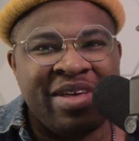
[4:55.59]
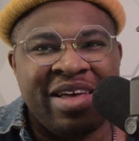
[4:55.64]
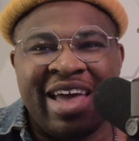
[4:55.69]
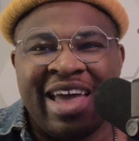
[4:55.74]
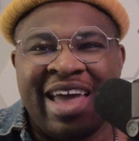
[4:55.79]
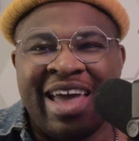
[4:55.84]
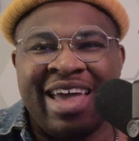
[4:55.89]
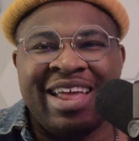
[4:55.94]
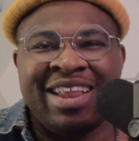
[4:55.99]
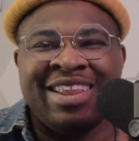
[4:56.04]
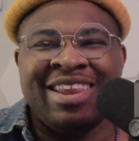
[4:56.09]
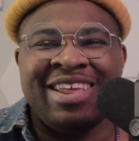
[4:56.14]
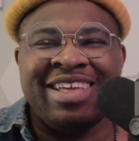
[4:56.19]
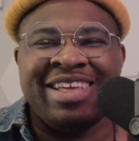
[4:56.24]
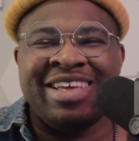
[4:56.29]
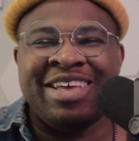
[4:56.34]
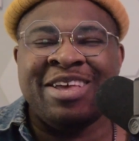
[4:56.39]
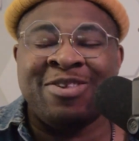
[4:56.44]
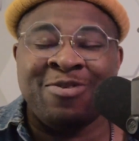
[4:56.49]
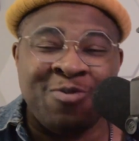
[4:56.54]
and
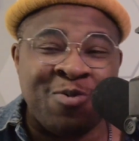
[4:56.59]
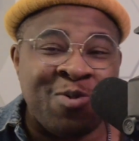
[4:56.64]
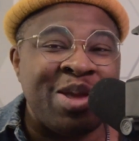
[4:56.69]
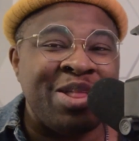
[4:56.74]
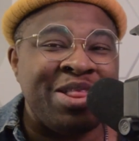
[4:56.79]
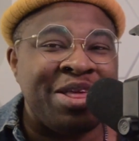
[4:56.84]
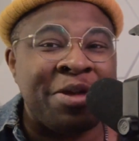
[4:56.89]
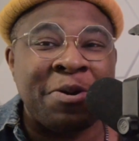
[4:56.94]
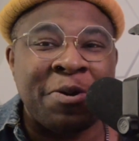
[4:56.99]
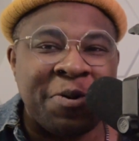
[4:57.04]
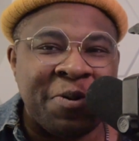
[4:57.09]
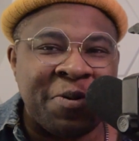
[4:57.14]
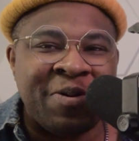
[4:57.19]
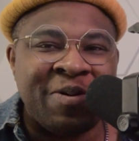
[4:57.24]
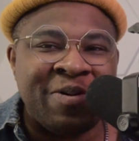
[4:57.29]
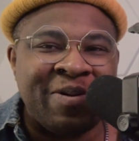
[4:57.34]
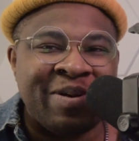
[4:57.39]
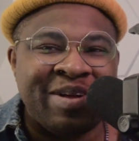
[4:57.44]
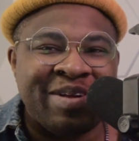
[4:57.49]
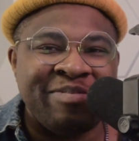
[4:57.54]
it's really
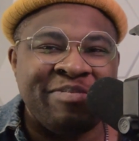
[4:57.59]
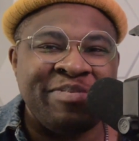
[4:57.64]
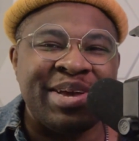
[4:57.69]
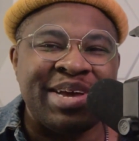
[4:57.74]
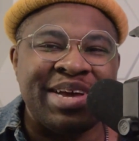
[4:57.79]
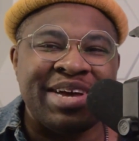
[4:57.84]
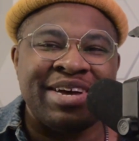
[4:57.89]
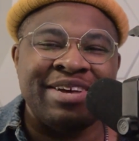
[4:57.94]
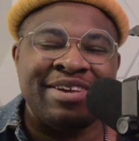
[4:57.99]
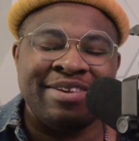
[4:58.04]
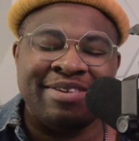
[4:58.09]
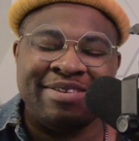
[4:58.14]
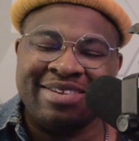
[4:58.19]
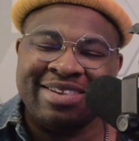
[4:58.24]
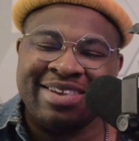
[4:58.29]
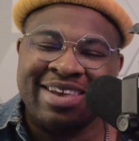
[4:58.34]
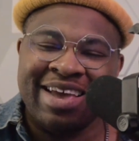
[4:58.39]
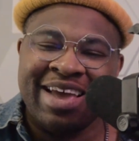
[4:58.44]
cool because